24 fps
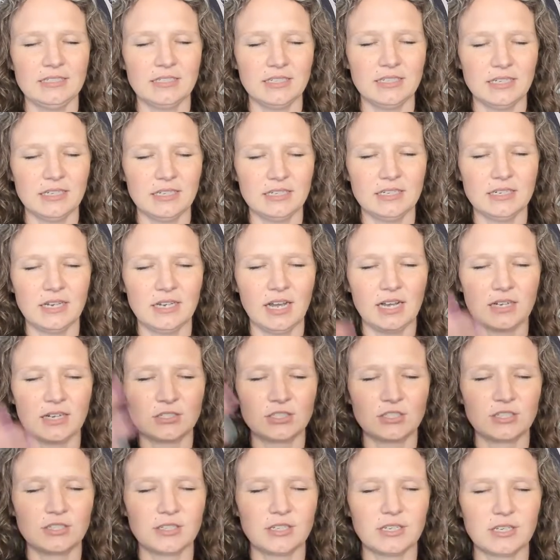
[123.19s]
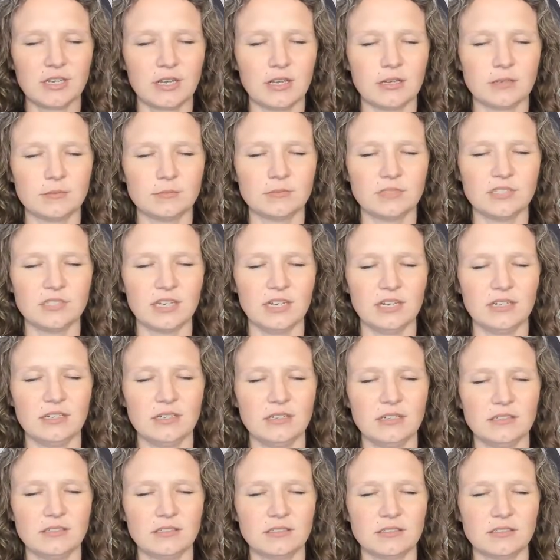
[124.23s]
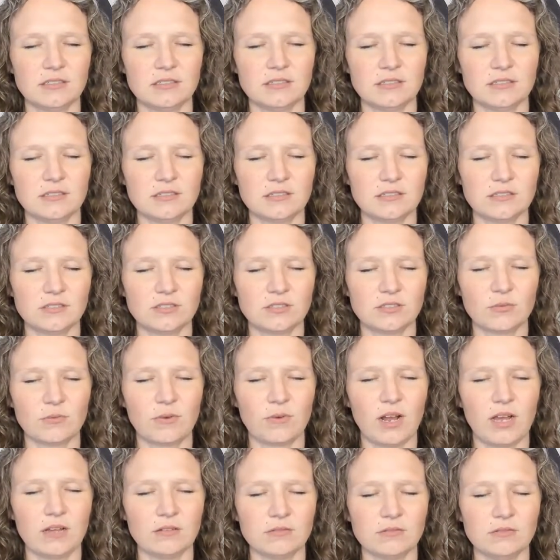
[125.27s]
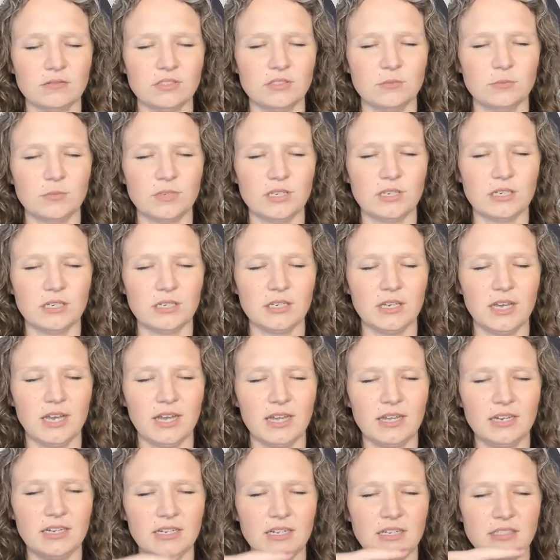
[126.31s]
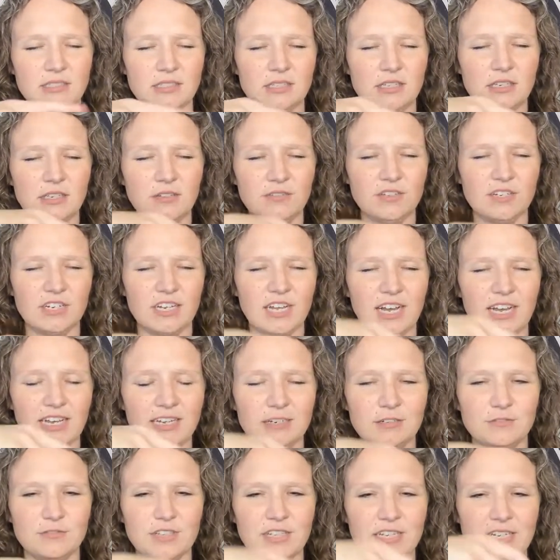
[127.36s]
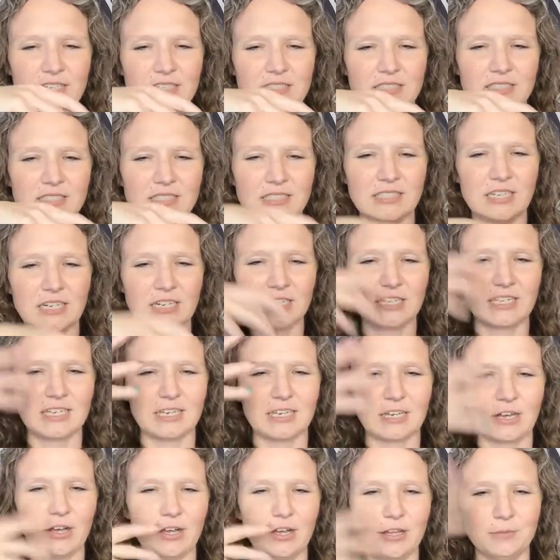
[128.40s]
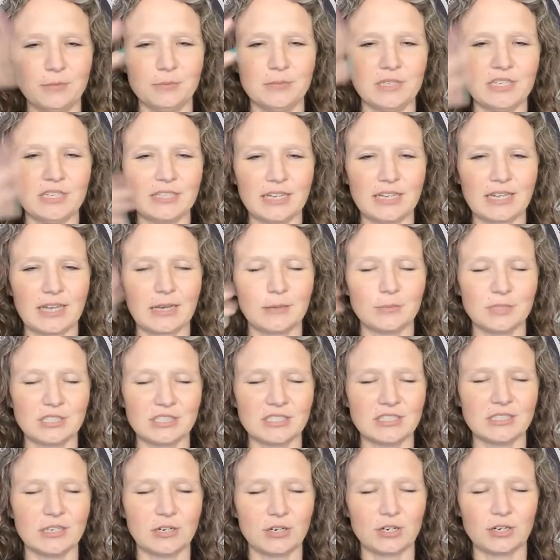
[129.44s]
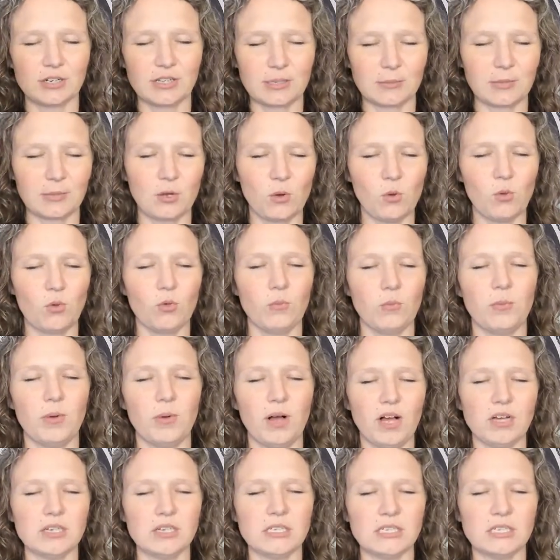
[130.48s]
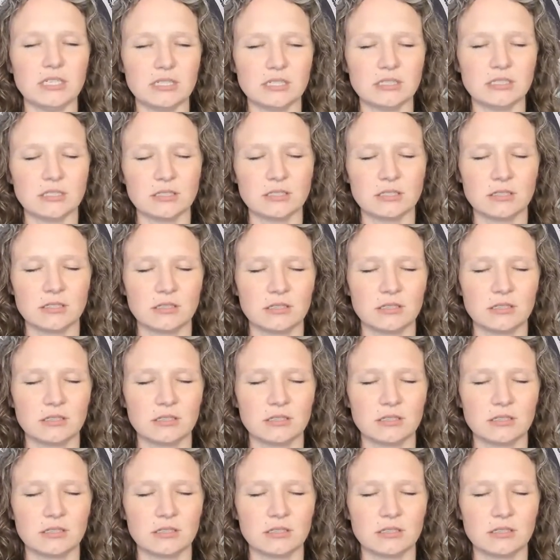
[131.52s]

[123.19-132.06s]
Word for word: it actually comes and surrounds me and it's even kind of like sucking on me like i'm a sucker like my whole body is